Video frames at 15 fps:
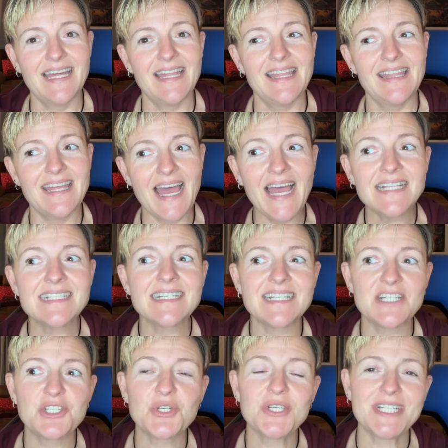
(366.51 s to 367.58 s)
that's
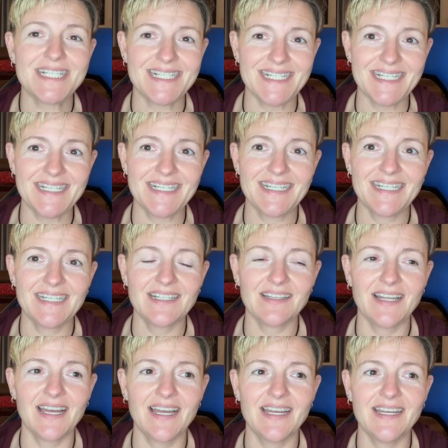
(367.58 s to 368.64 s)
interesting.
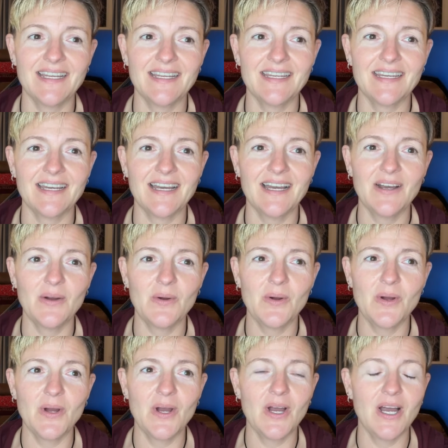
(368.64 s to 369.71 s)
Like,
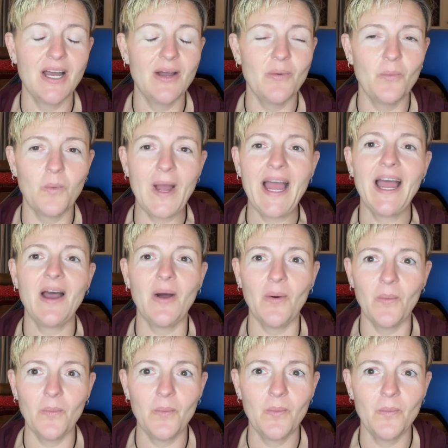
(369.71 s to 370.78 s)

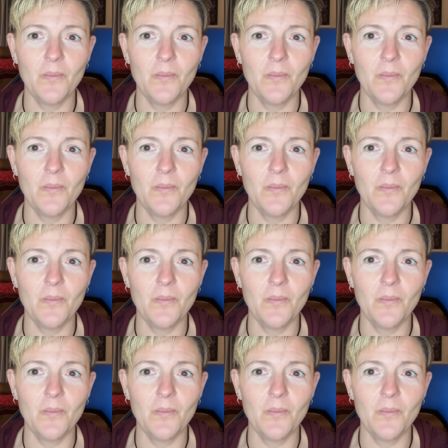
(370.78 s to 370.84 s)
wow.